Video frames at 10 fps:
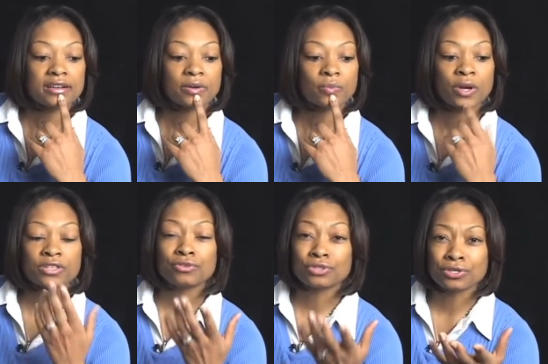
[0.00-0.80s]
What
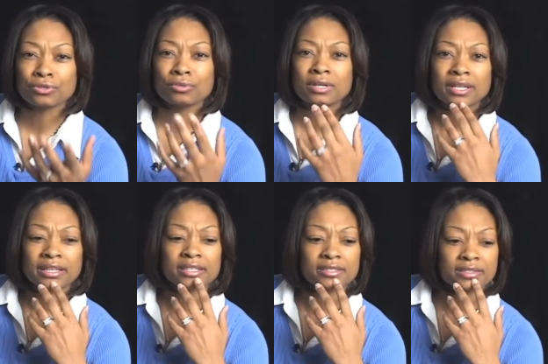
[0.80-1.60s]
you do
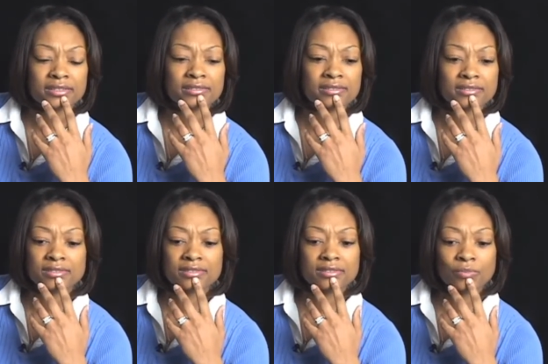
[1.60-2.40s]

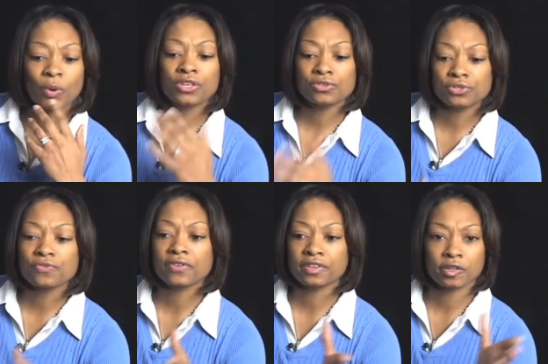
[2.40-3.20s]
is what you do
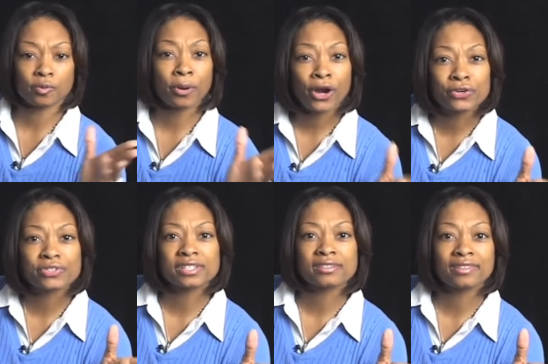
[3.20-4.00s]
for the other
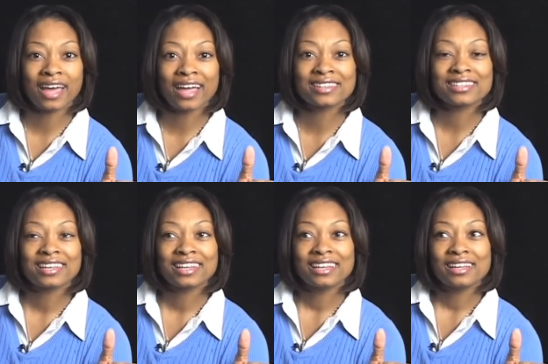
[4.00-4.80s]
person that
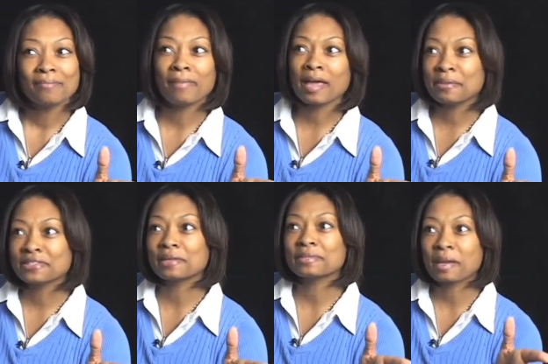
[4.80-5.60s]
maybe
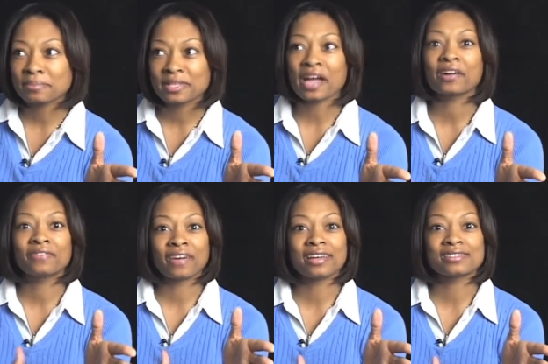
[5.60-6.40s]
sometimes
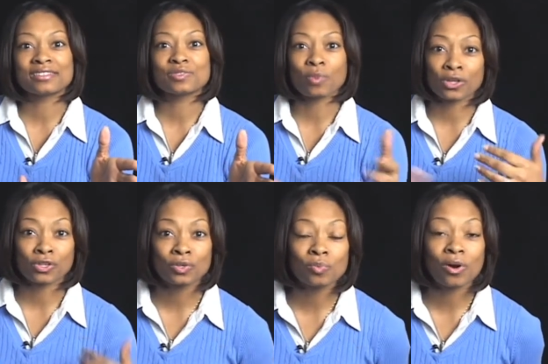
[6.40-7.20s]
sacrifices what
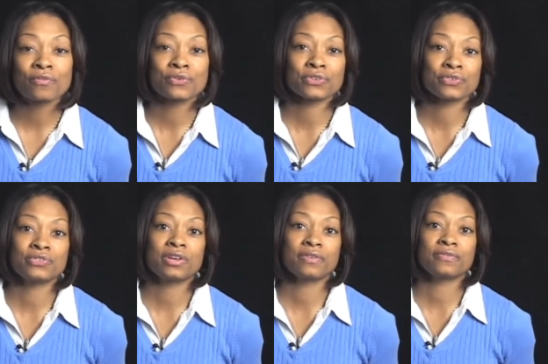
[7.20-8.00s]
you want for
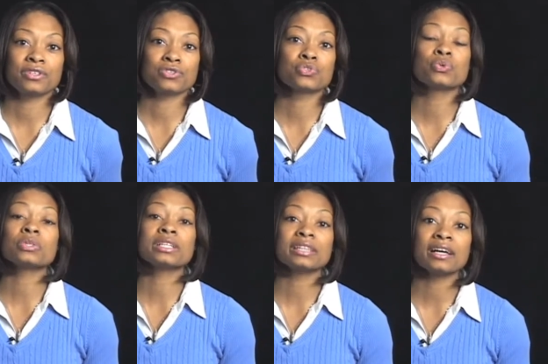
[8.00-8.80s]
yourself is
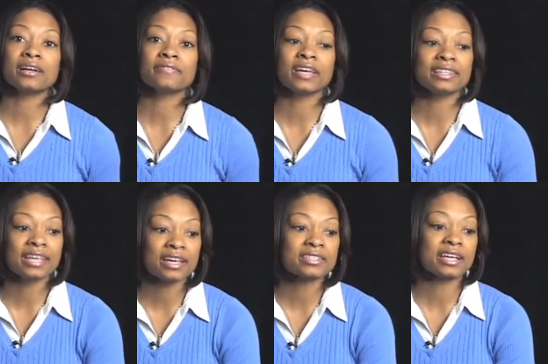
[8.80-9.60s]
truly love. And
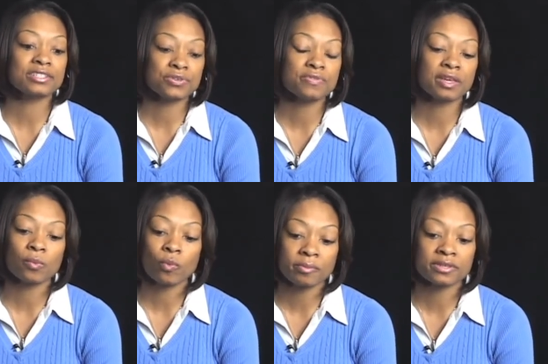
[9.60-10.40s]
yes, I do
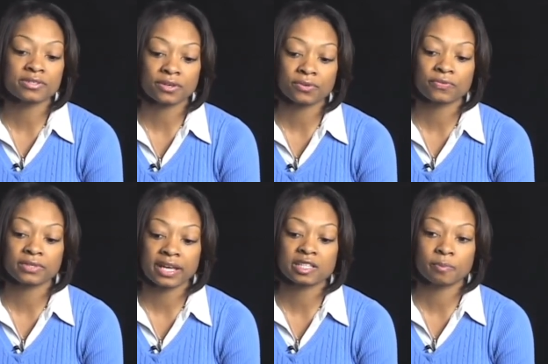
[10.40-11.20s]
think women settle for
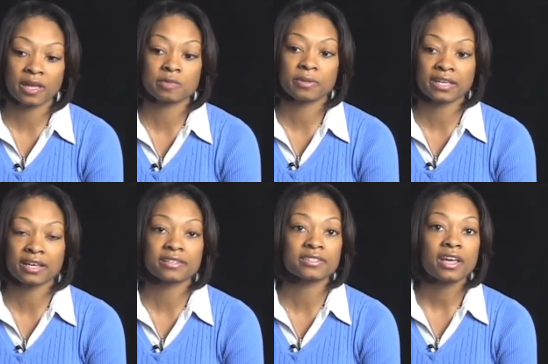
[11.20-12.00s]
next best
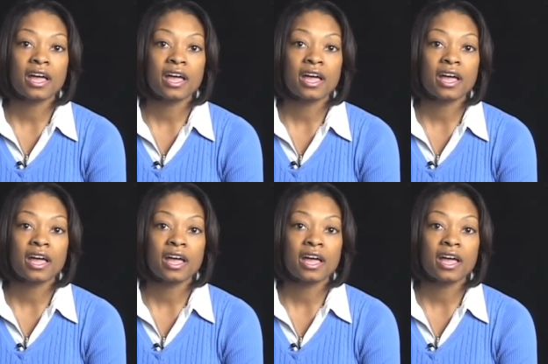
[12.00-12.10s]
because